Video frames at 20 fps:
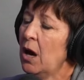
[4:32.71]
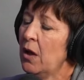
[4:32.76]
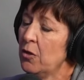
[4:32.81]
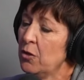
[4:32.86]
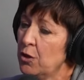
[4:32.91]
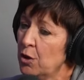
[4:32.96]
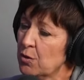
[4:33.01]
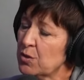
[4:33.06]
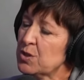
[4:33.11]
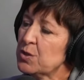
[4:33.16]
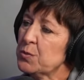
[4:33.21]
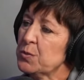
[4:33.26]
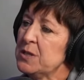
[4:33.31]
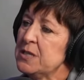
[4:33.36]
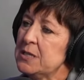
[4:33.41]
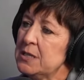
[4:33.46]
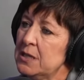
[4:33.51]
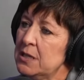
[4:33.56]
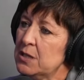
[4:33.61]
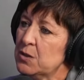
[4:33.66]
Those 3
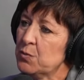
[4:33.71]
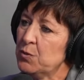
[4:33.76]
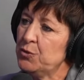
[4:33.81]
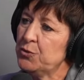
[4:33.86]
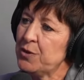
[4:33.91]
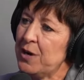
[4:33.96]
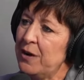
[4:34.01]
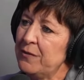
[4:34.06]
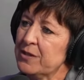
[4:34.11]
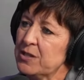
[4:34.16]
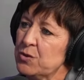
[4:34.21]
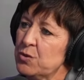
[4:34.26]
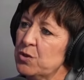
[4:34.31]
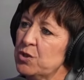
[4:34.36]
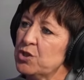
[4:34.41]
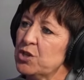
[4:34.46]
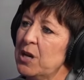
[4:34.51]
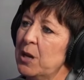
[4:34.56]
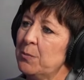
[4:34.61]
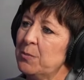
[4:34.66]
C's will drive us to a
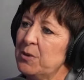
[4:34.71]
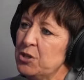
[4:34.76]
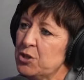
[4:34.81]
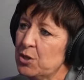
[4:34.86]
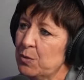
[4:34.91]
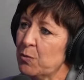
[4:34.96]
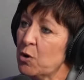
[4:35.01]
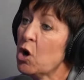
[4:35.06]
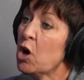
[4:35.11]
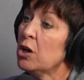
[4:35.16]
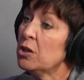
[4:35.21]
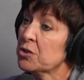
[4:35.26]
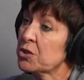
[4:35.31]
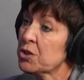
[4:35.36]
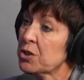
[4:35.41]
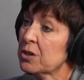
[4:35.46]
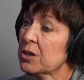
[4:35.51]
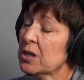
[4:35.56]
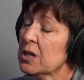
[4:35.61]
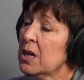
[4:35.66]
championship
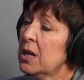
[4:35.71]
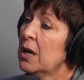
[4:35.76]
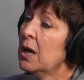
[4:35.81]
culture.